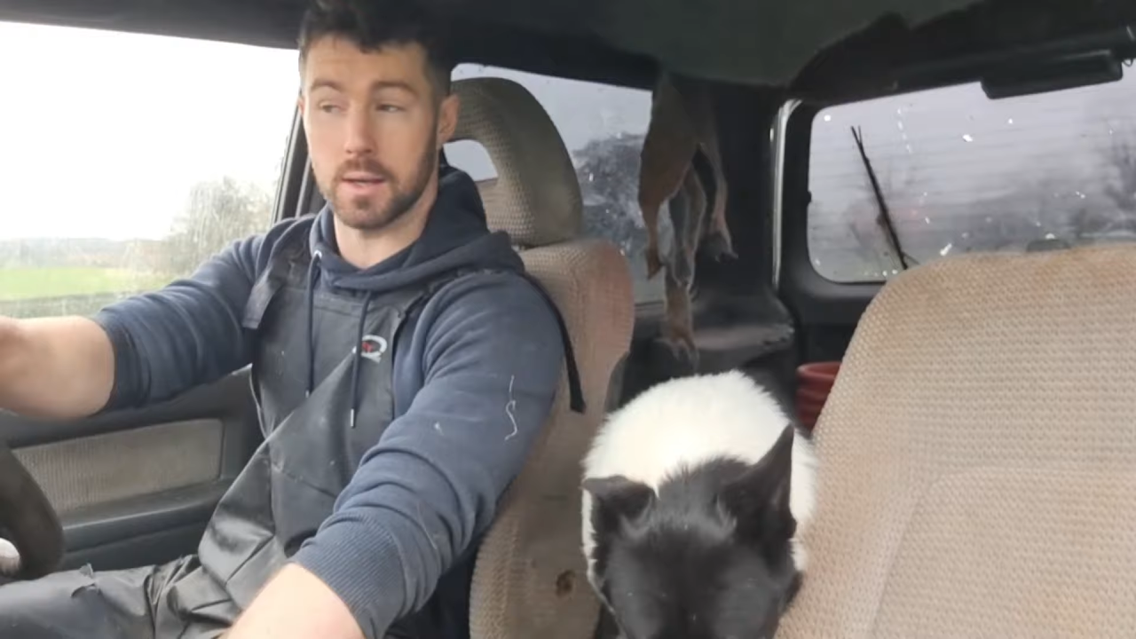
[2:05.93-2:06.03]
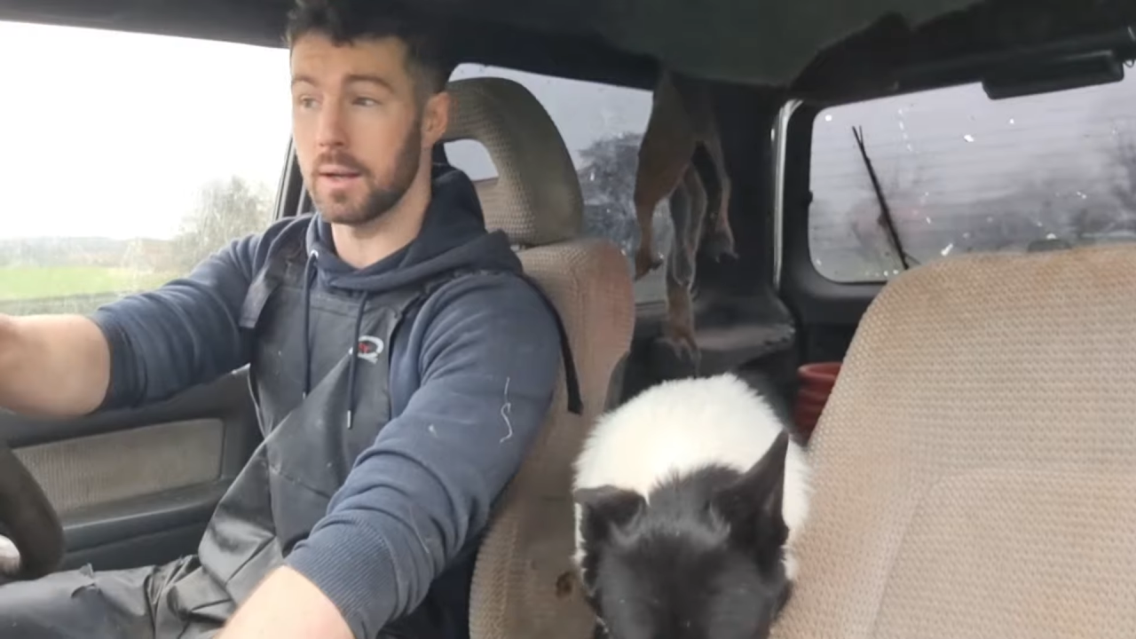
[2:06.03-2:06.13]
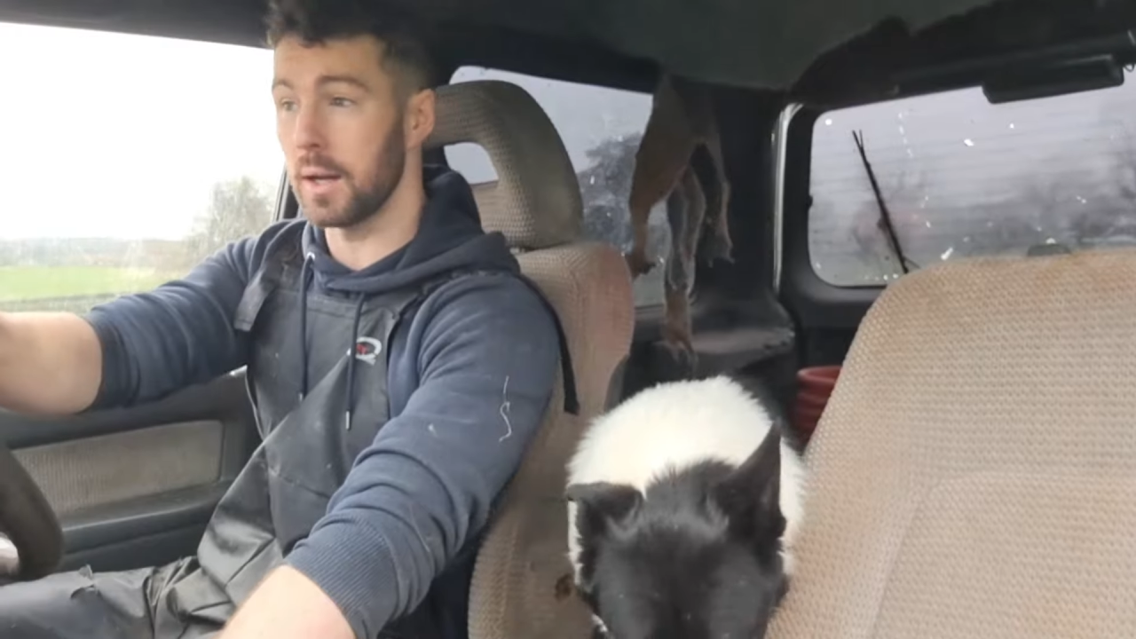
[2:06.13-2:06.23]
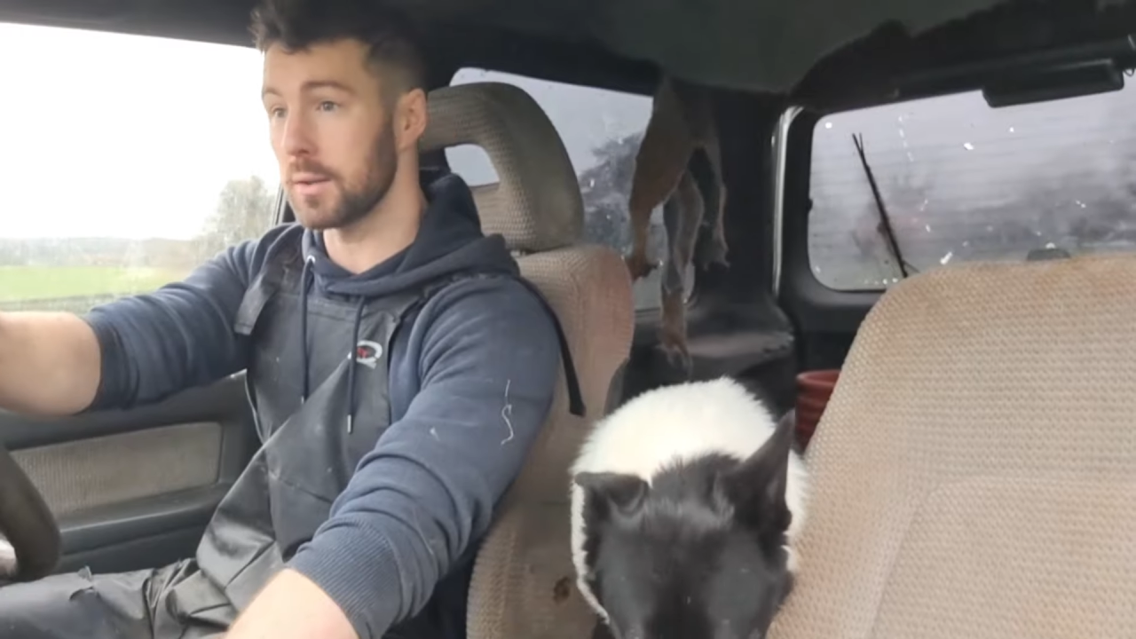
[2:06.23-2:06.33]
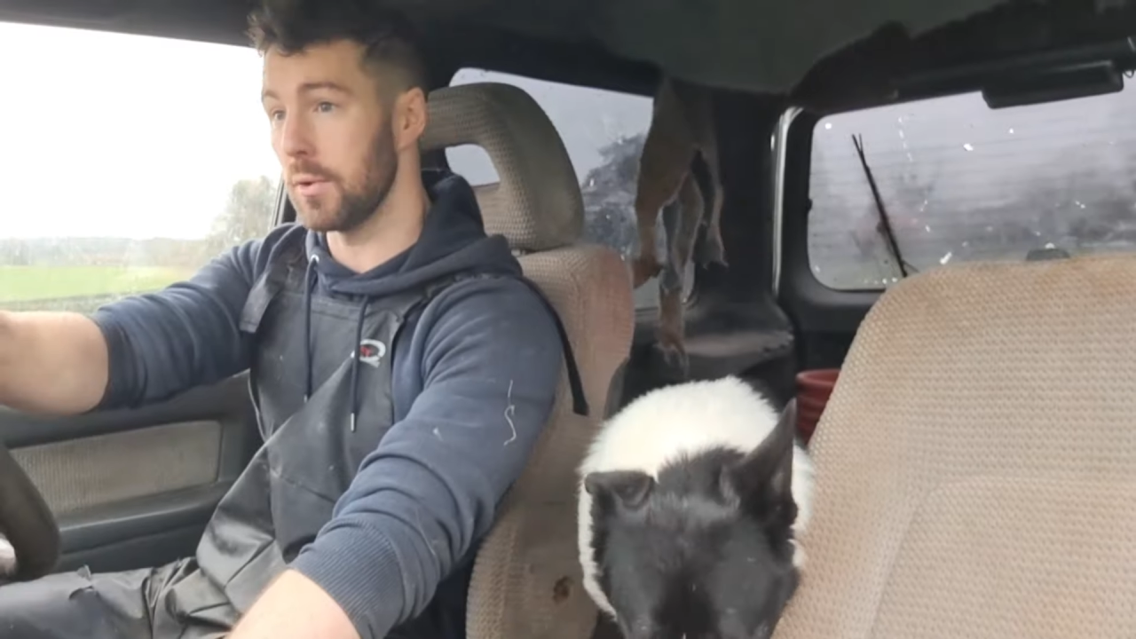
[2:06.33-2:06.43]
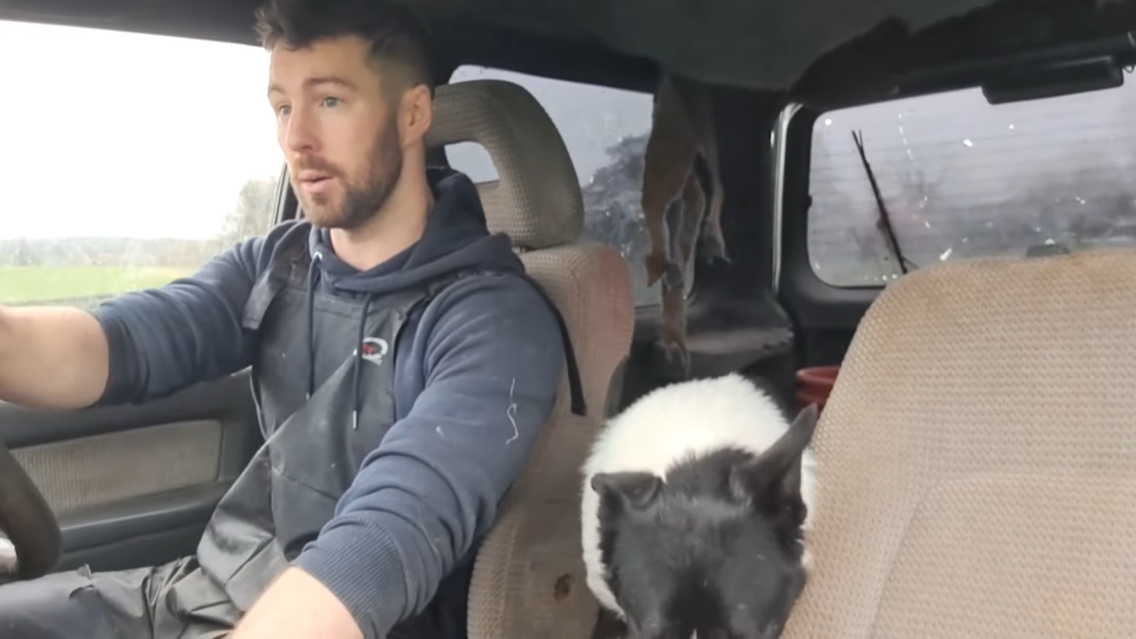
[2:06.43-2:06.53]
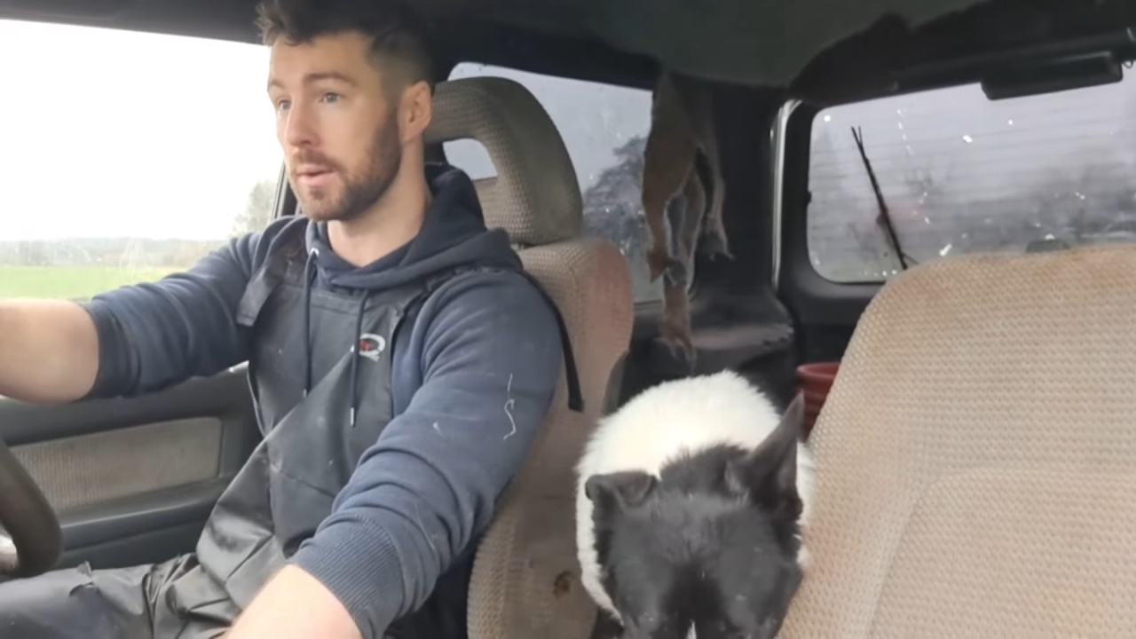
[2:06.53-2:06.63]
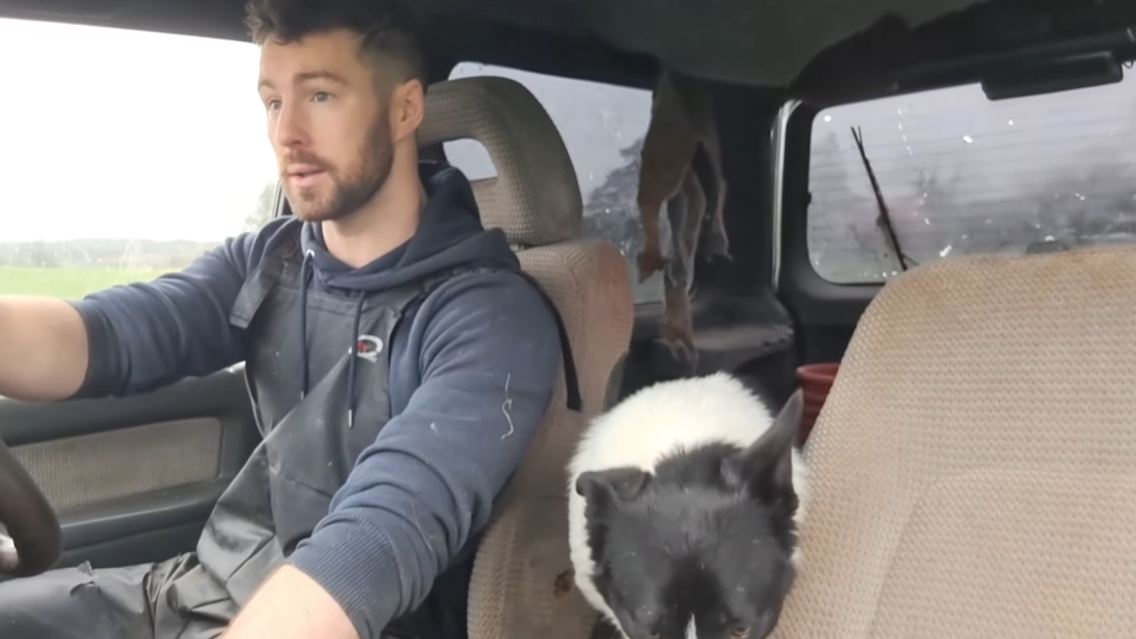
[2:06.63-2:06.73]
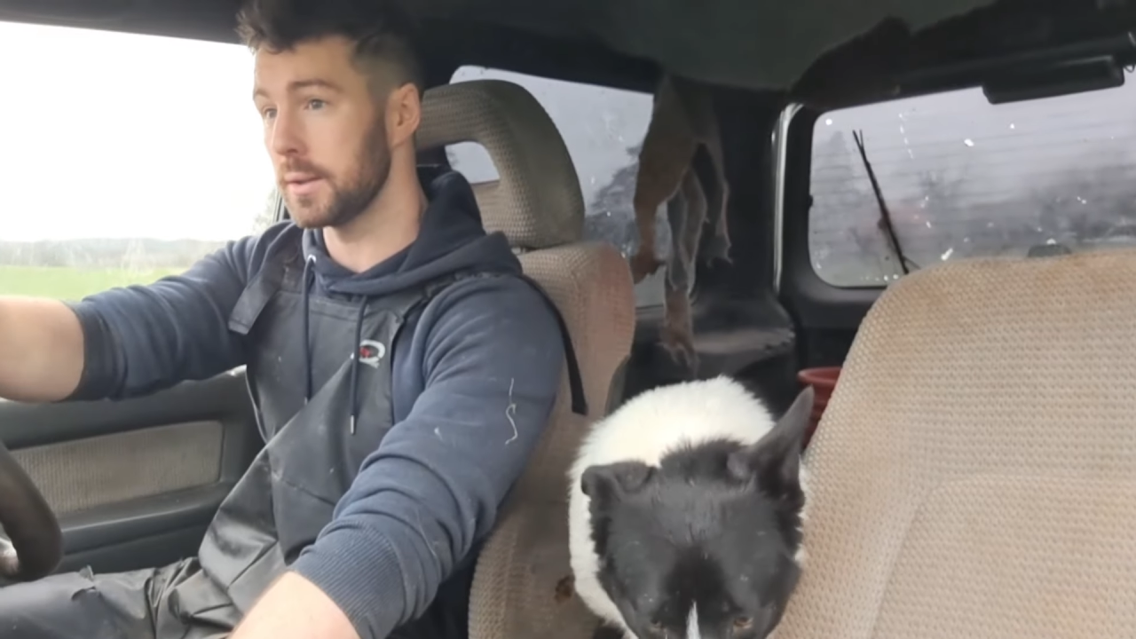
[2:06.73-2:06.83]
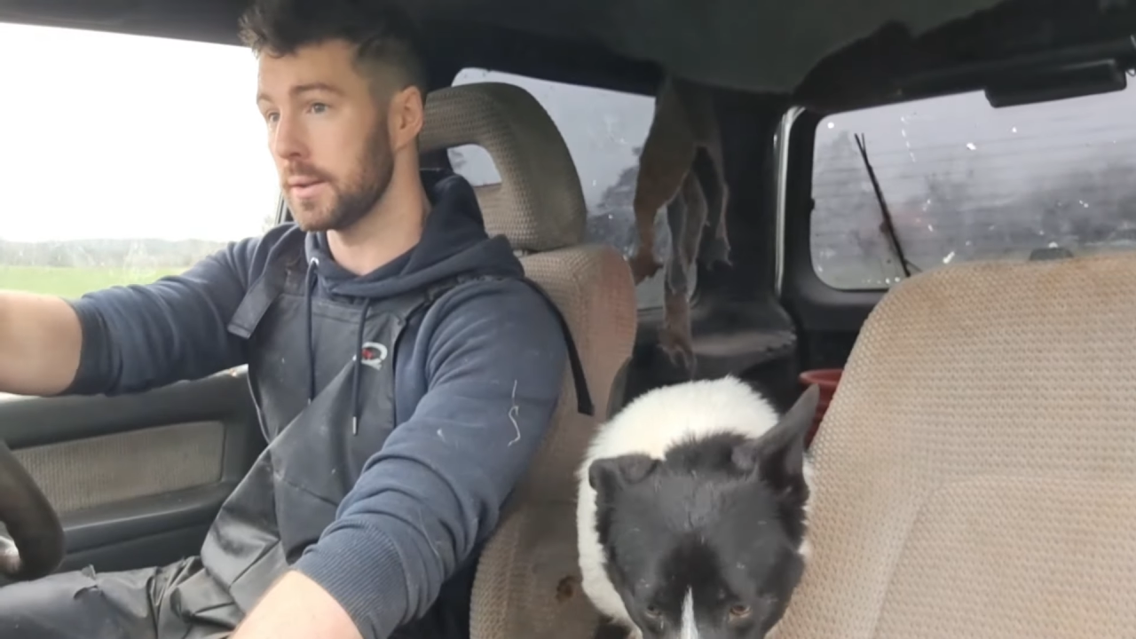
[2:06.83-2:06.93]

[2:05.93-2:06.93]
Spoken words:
at the moment.